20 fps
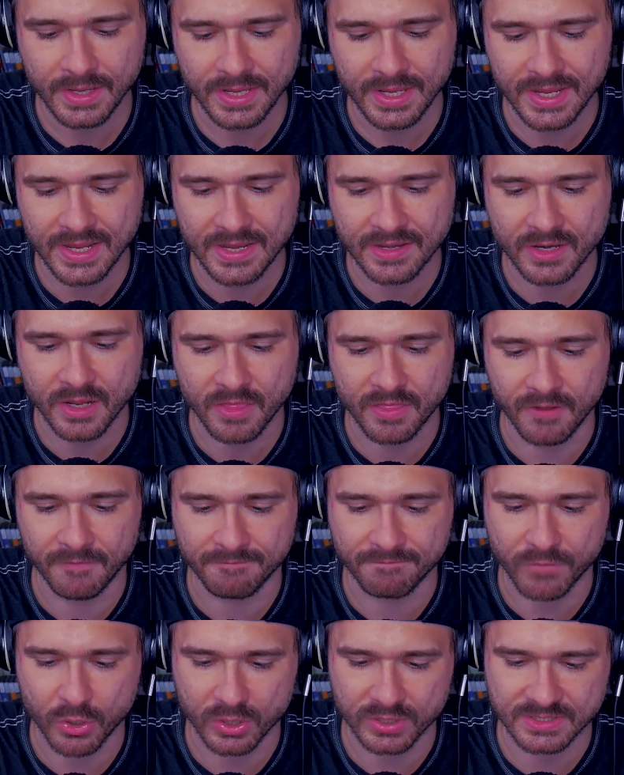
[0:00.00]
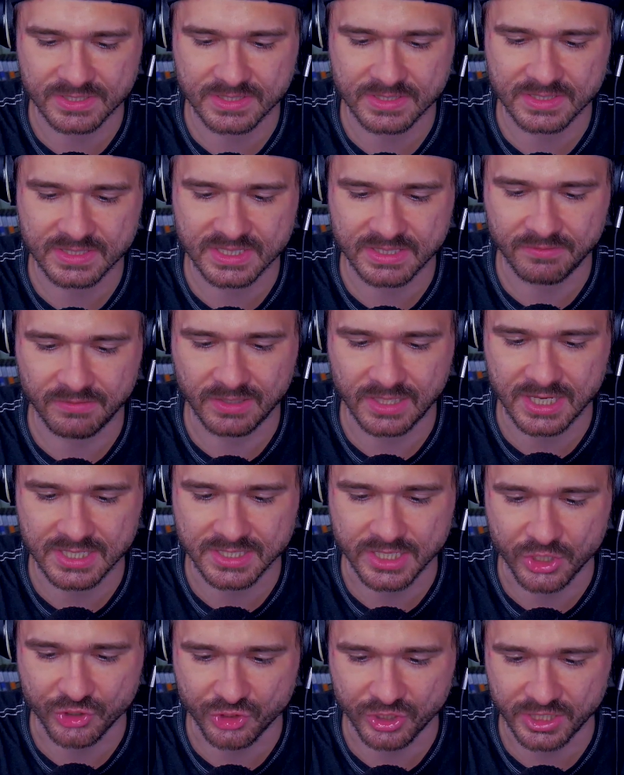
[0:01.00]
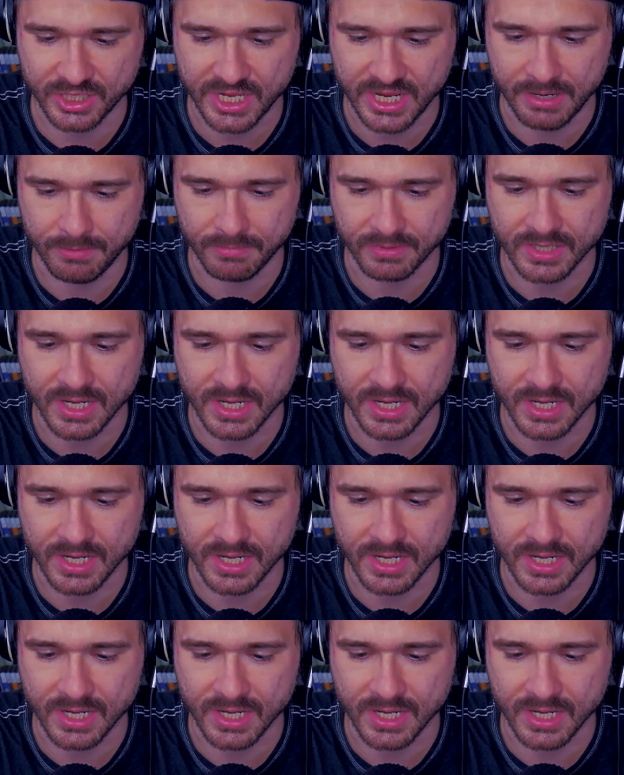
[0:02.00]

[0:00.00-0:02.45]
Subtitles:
In the first Civilization game,